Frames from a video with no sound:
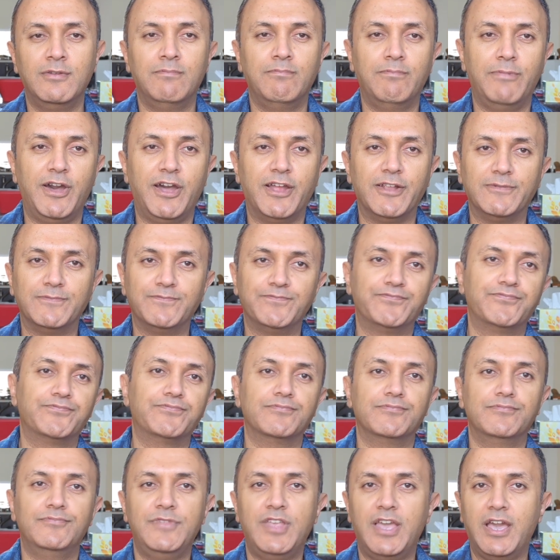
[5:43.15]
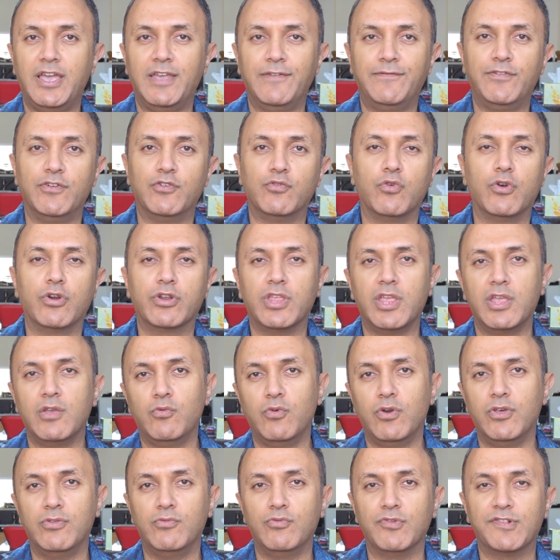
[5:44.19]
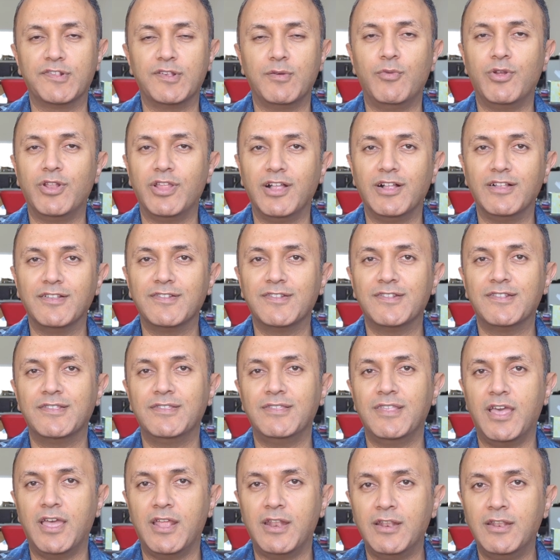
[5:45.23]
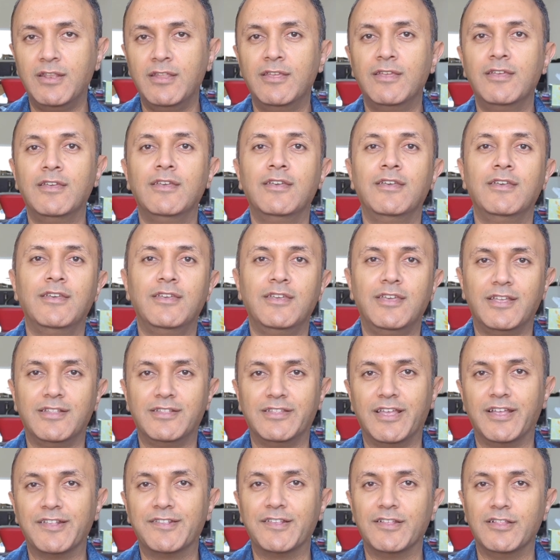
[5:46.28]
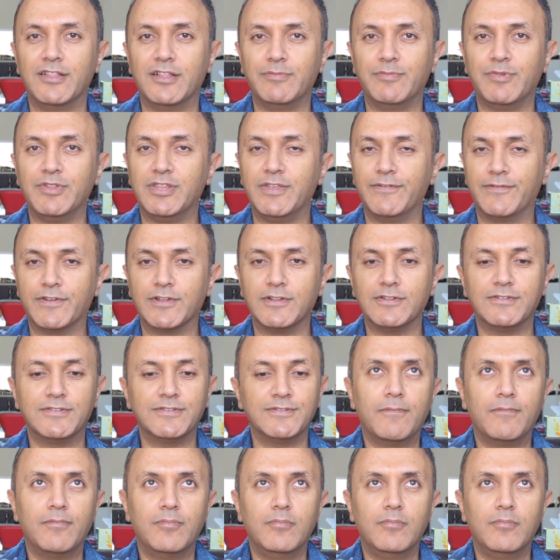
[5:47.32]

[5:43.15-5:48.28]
But yeah, if you're working with someone else, then it gets a little bit difficult.